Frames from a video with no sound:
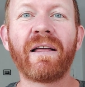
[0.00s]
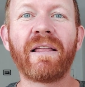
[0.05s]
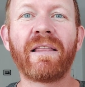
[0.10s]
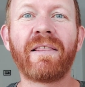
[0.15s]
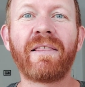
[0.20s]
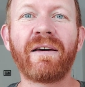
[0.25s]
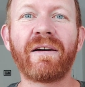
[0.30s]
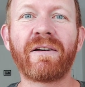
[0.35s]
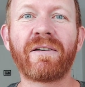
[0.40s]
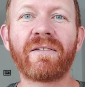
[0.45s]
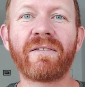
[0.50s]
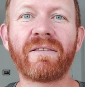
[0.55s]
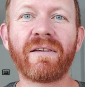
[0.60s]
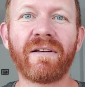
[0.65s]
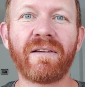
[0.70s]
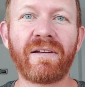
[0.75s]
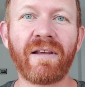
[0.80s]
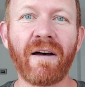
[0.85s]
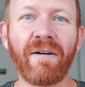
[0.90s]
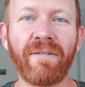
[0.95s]
there's
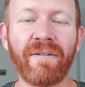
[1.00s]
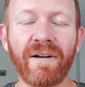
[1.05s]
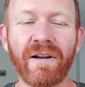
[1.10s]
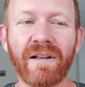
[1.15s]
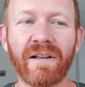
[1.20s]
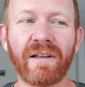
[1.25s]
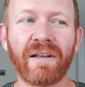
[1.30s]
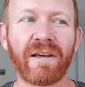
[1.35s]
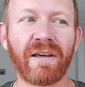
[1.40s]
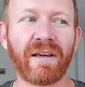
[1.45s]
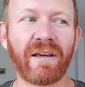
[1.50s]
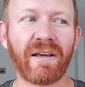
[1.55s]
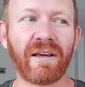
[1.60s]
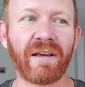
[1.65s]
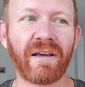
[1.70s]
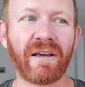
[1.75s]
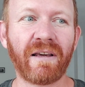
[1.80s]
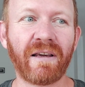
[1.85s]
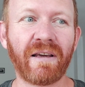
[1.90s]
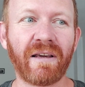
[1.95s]

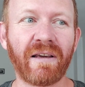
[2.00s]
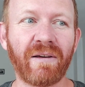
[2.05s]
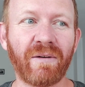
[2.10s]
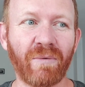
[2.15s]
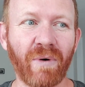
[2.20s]
definitely,